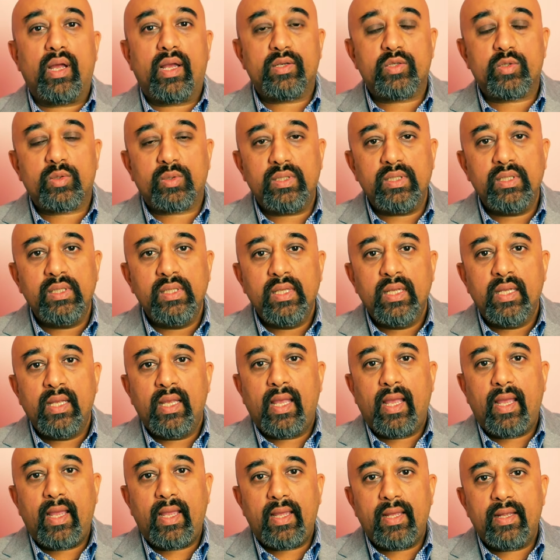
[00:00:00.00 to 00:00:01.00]
actually,
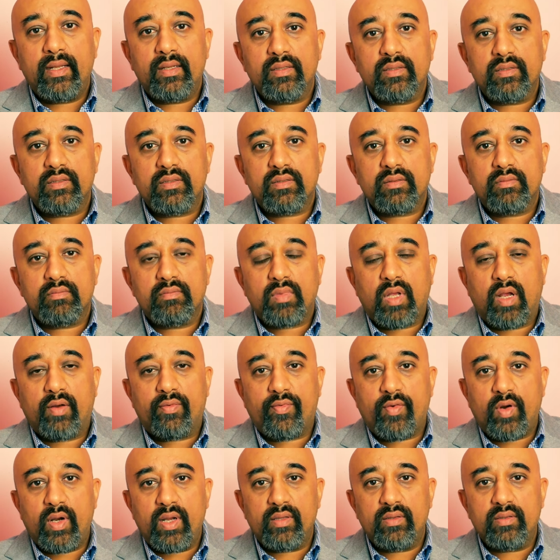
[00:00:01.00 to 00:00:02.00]
and a
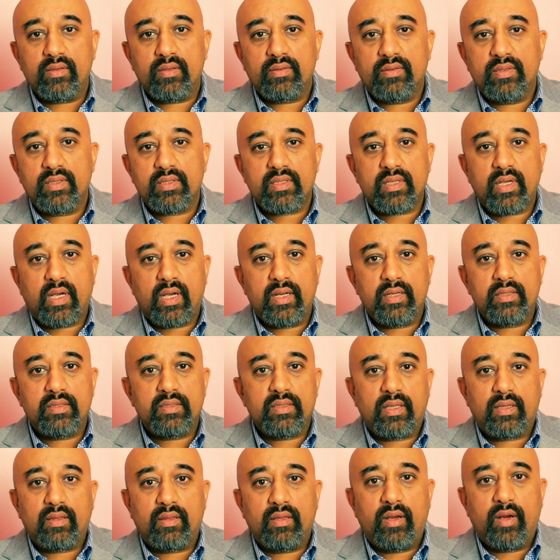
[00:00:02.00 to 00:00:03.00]
friend decides
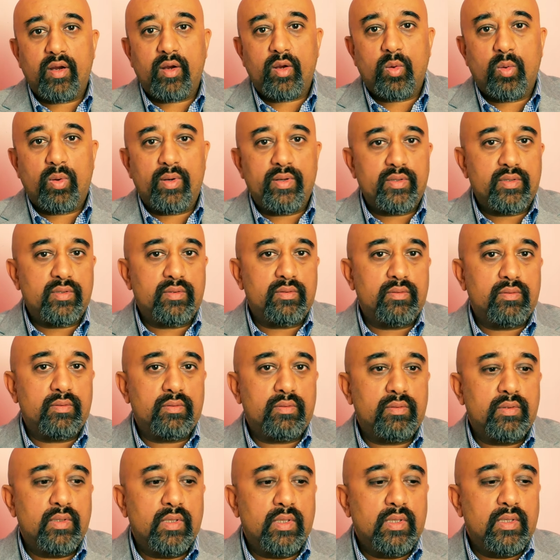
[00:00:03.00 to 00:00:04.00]
that they're going
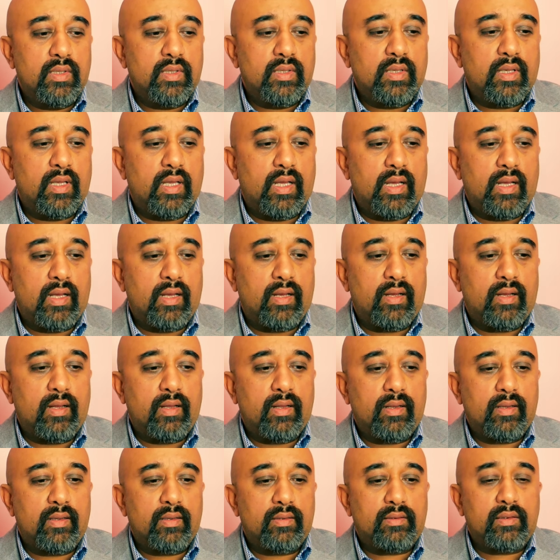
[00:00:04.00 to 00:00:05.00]
to
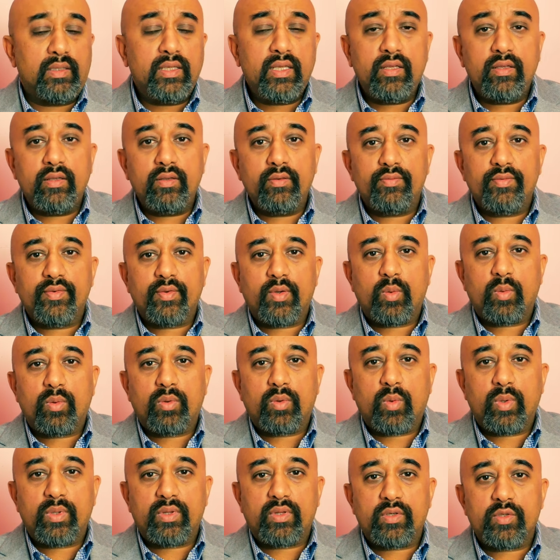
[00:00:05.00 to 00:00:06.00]
uh, leave,
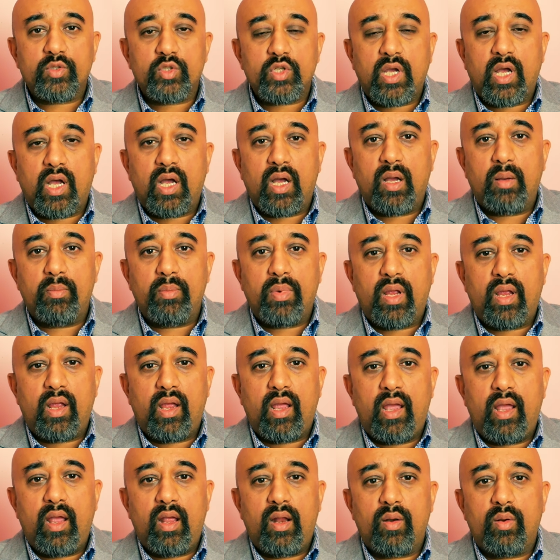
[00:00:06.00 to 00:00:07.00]
quit their job,
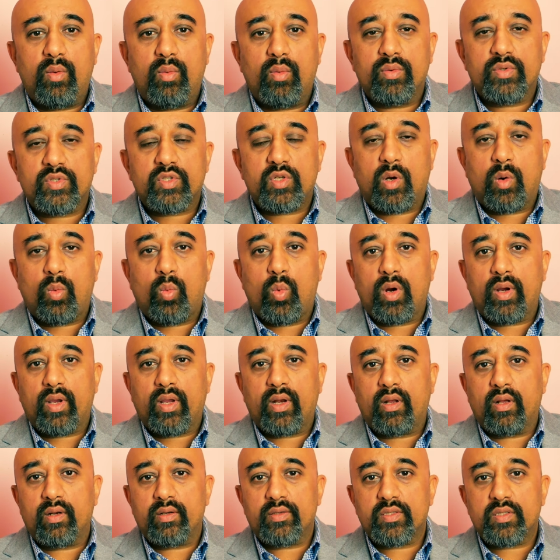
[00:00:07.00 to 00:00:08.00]
and start
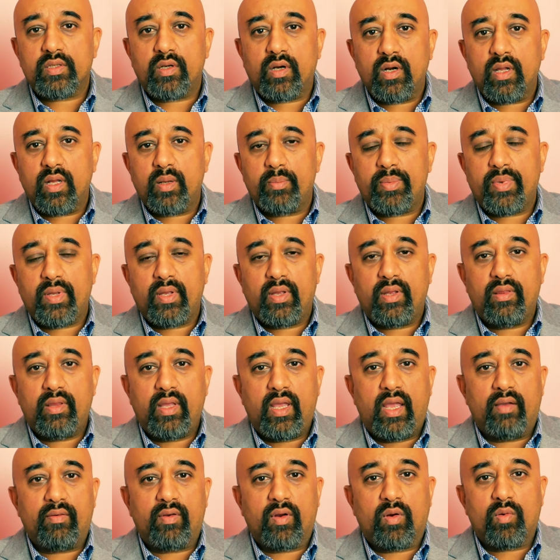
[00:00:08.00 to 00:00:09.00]
working on a startup.
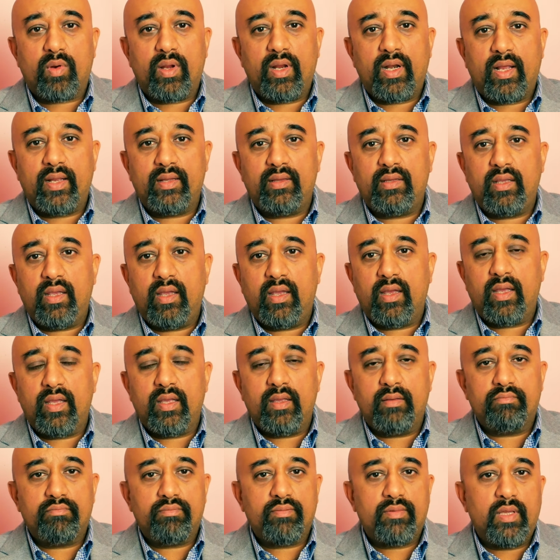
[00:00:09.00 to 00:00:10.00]
They have a great
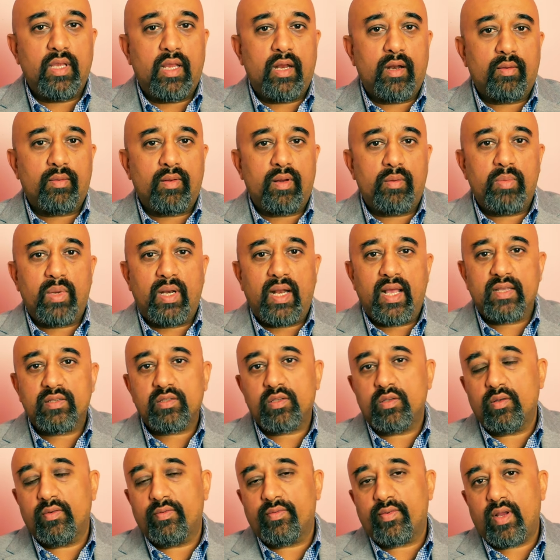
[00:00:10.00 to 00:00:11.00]
idea. You know, they've been
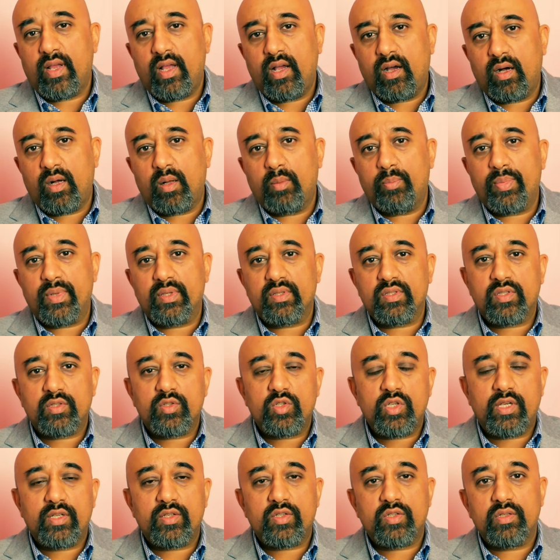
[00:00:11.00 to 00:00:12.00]
asking you for help and
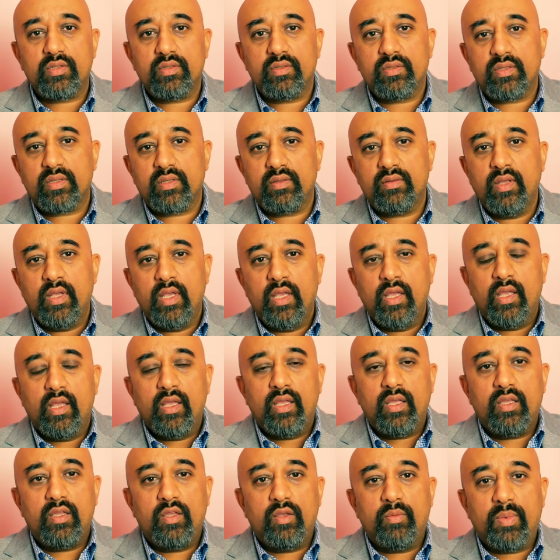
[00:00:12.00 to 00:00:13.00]
suggestions, and
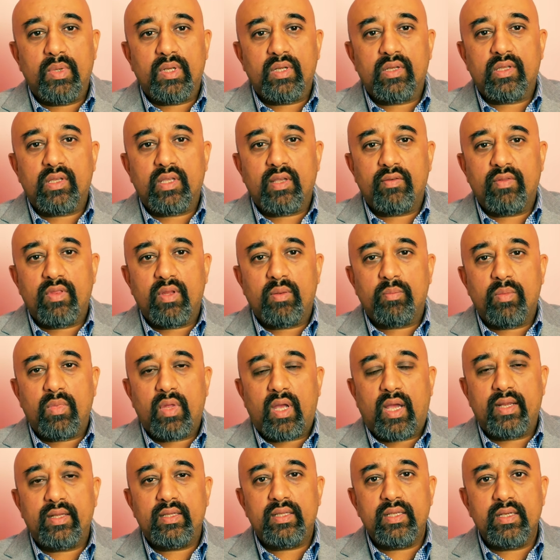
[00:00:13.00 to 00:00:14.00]
you've been giving them
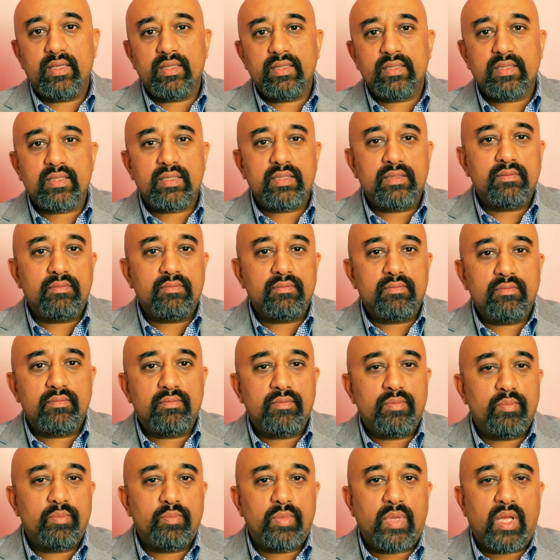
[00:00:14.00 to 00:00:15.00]
ideas and
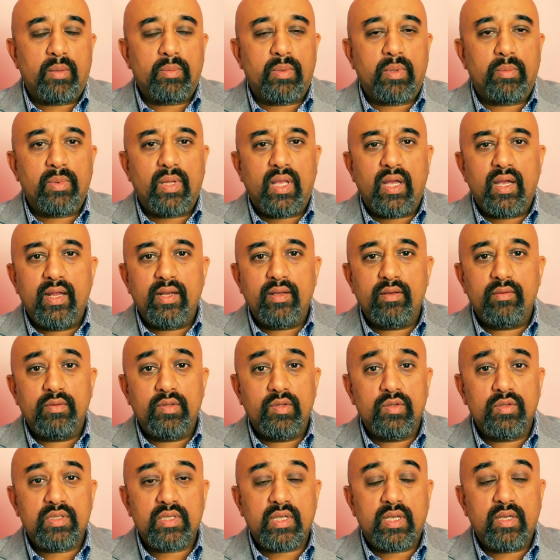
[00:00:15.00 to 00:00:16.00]
blah, blah, blah. And
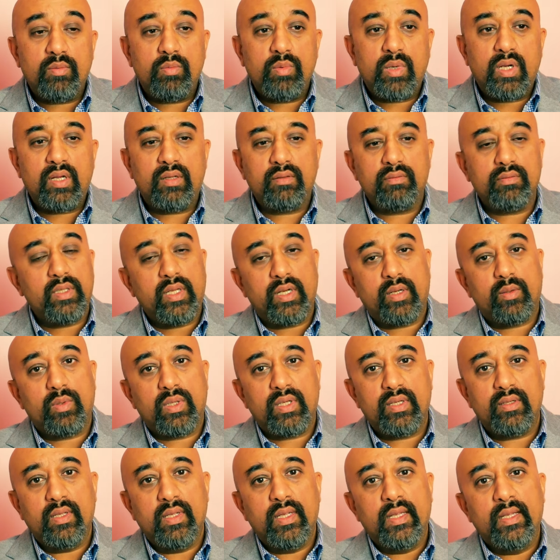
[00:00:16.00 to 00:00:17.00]
you say, well, you know
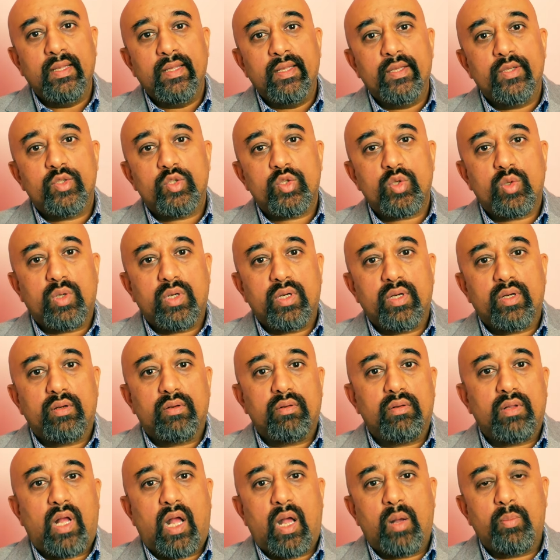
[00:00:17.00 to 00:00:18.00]
what?
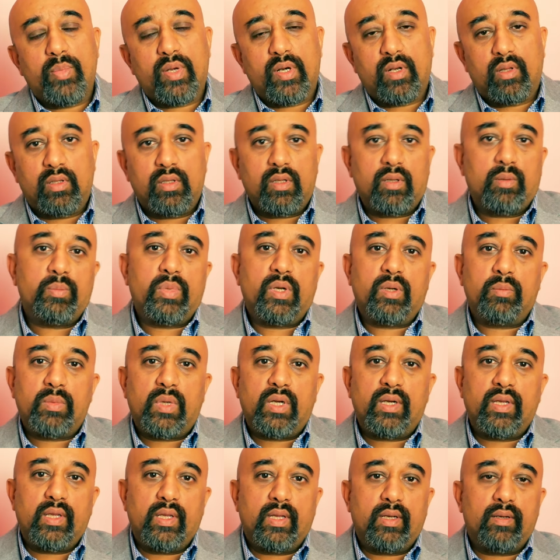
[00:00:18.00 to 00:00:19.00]
Sure, I'll put a little bit of
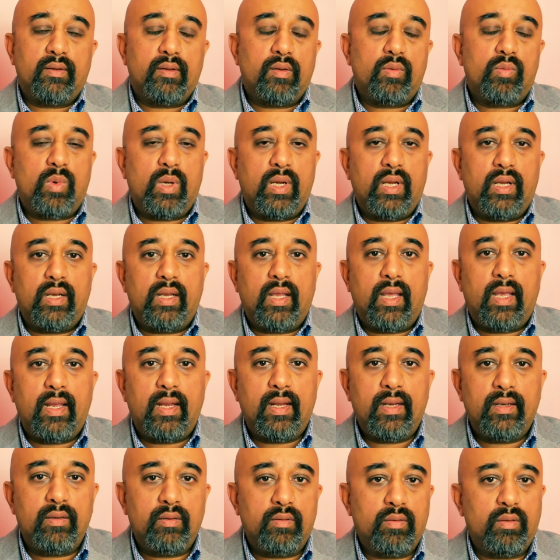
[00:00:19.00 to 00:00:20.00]
money in, right?
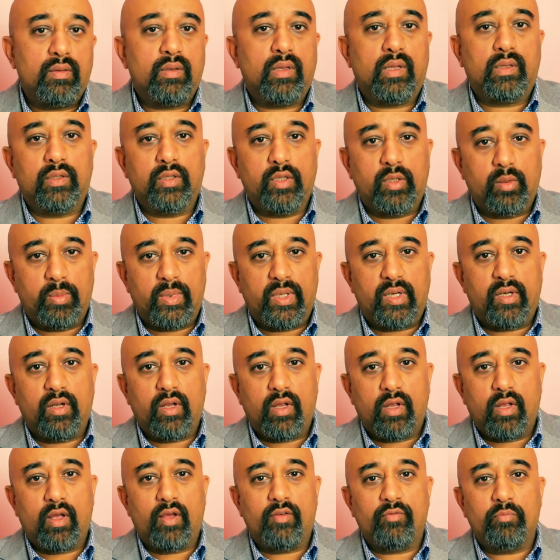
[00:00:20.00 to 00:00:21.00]
And a little bit
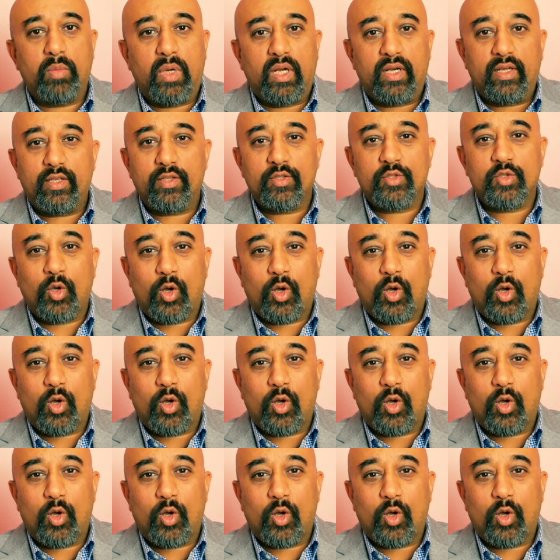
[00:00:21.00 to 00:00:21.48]
of money is